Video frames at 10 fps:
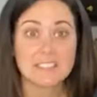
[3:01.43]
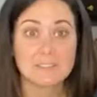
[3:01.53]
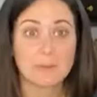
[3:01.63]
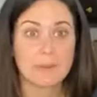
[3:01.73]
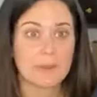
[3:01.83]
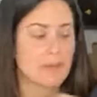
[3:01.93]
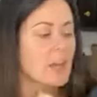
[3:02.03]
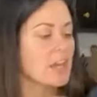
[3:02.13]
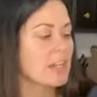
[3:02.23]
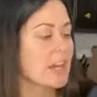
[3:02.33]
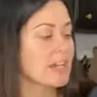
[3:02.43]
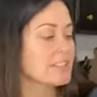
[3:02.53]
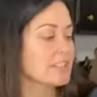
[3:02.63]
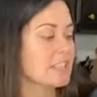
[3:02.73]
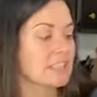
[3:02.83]
is way better. I
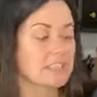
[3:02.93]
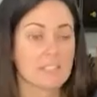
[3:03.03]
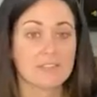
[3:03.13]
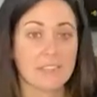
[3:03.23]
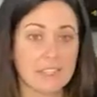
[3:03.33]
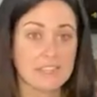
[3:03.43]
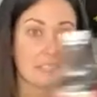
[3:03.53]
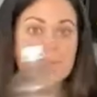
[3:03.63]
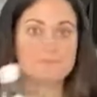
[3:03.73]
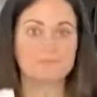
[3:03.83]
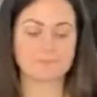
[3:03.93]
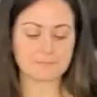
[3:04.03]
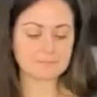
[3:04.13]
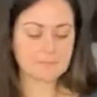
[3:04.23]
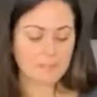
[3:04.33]
just get this at Fiesta.
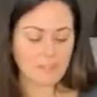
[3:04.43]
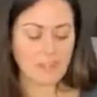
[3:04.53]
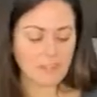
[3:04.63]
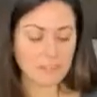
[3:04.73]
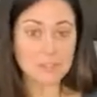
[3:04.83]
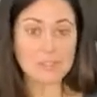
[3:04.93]
And